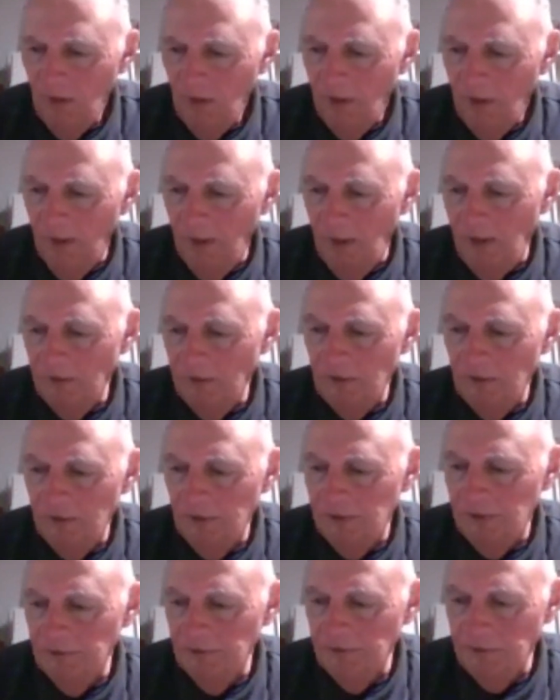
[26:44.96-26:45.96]
and
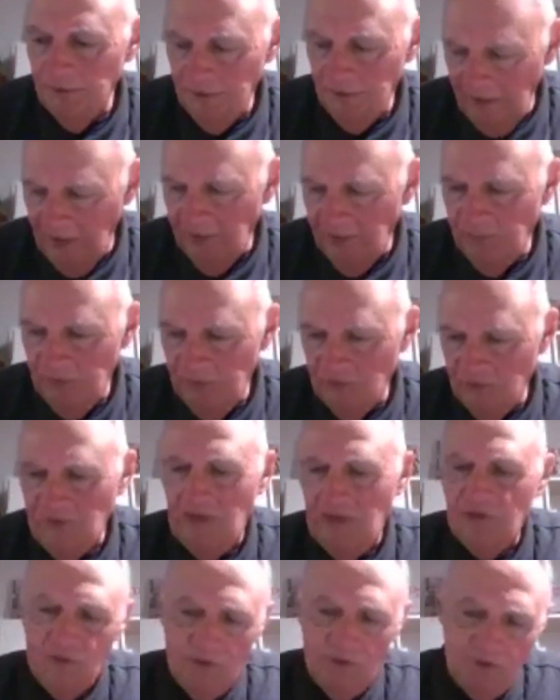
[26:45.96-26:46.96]
he gave me his
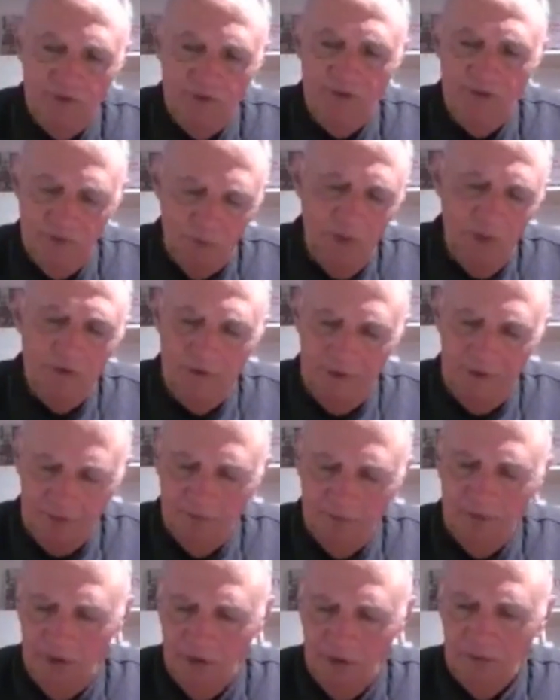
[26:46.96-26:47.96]
address, and I said, "Well, they're
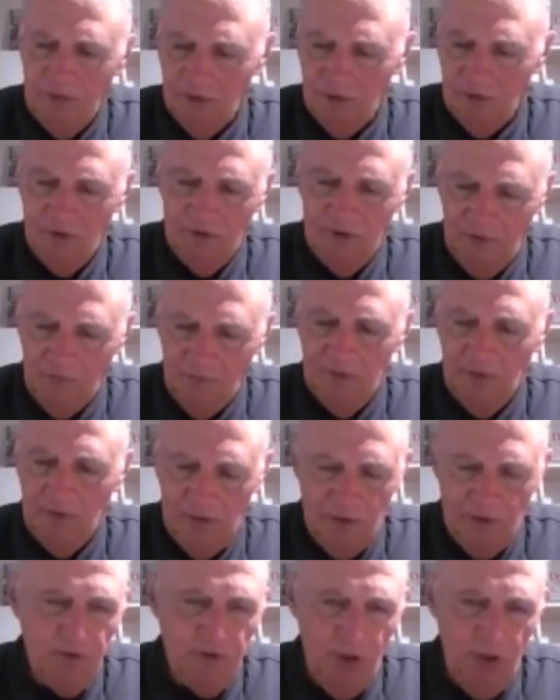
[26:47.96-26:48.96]
going to let me
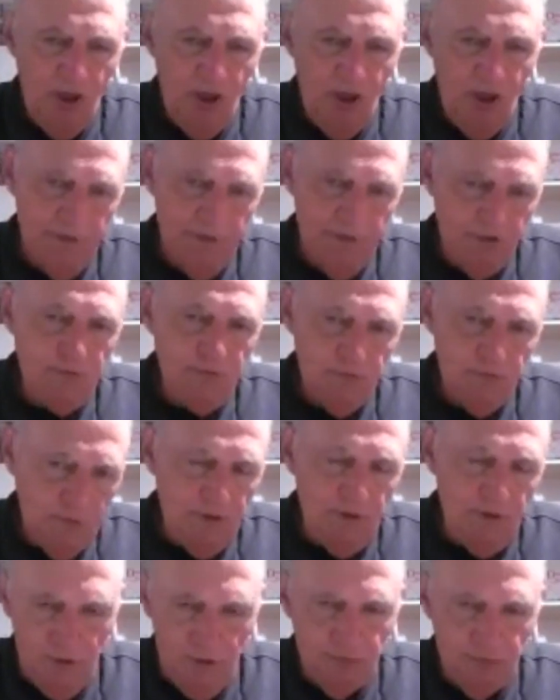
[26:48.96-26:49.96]
their car, and I'll
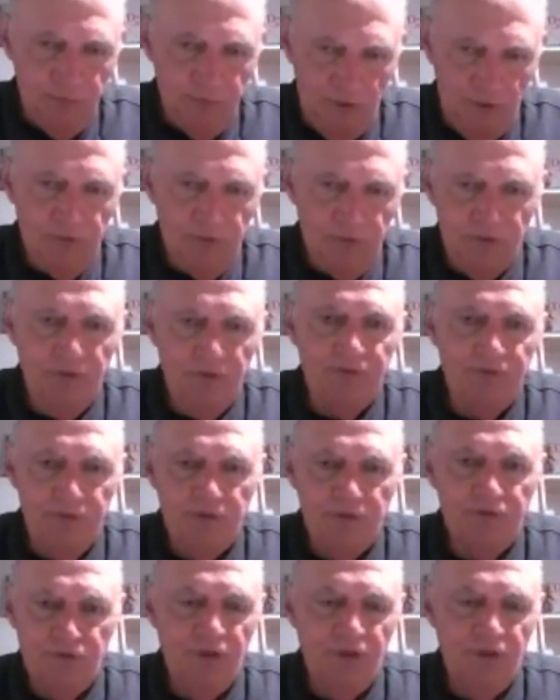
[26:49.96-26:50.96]
deliver
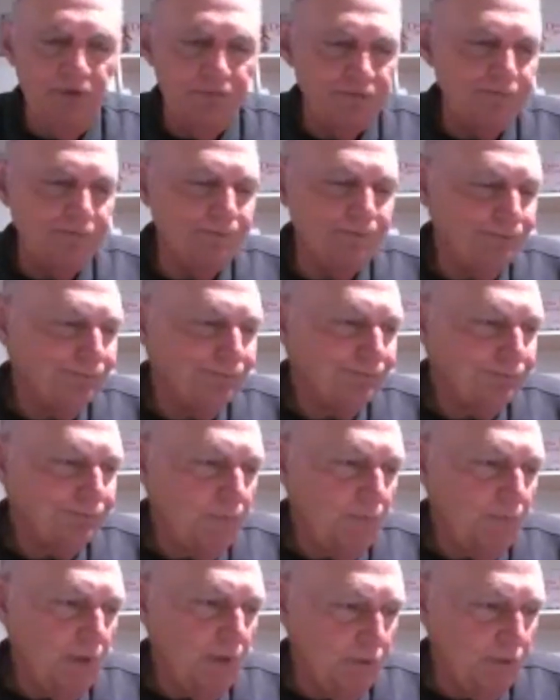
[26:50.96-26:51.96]
the stuff.
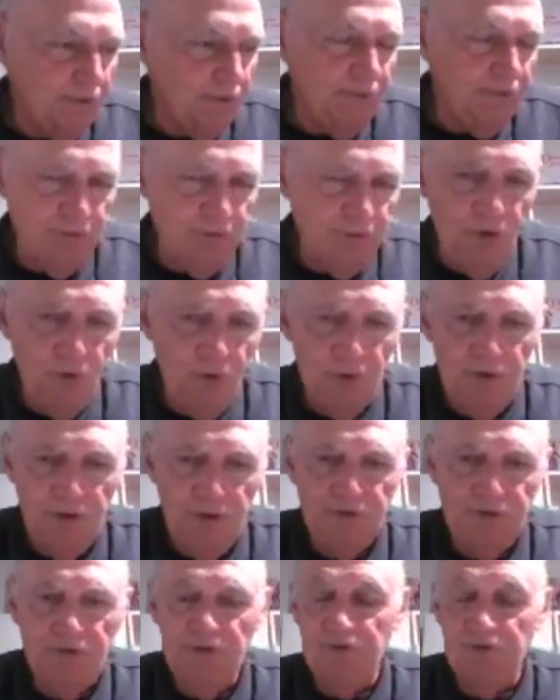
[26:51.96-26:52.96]
I'll deliver the cold
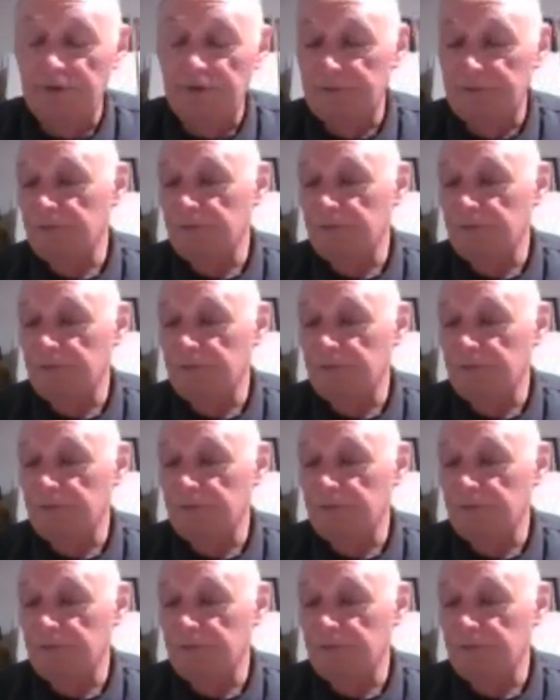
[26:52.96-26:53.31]
cuts and everything."